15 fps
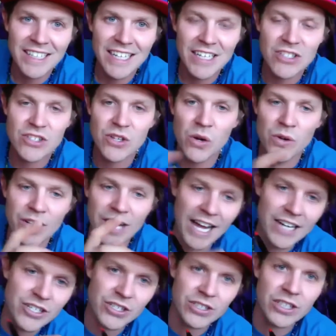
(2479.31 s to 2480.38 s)
And so
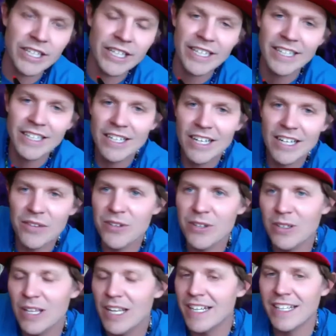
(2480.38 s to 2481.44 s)
naturally, I feel
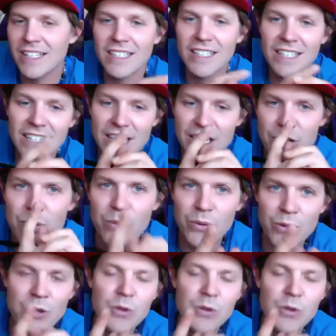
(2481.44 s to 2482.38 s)
like you